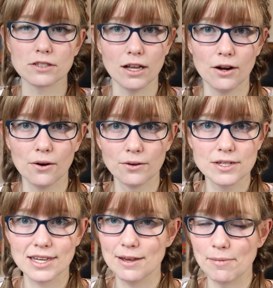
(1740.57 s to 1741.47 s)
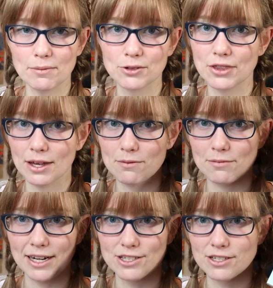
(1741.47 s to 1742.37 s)
slow to keep up with
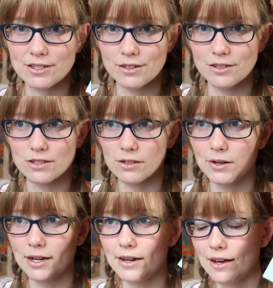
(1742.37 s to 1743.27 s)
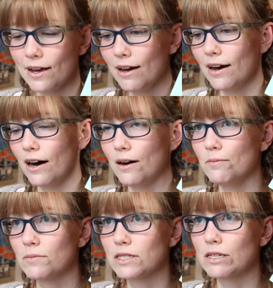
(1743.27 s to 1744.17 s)
them. I just couldn't do it. But
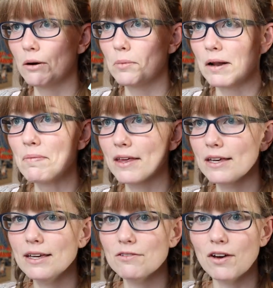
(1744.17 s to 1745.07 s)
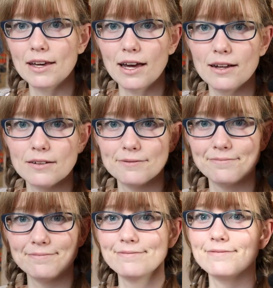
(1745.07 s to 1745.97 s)
I'm thinking if I get
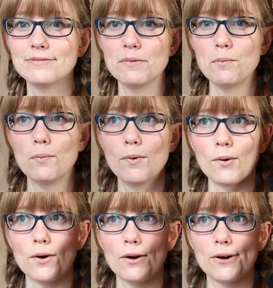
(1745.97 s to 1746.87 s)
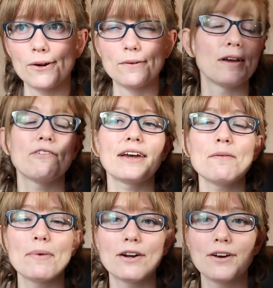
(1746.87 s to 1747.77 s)
better
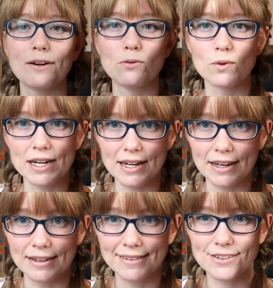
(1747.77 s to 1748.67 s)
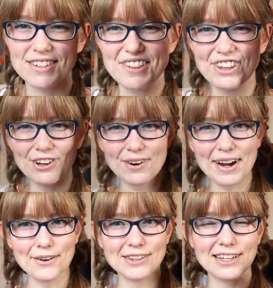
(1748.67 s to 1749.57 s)
at reading, there's a
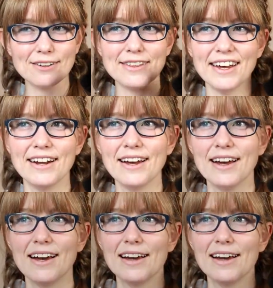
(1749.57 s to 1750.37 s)
theory out there that,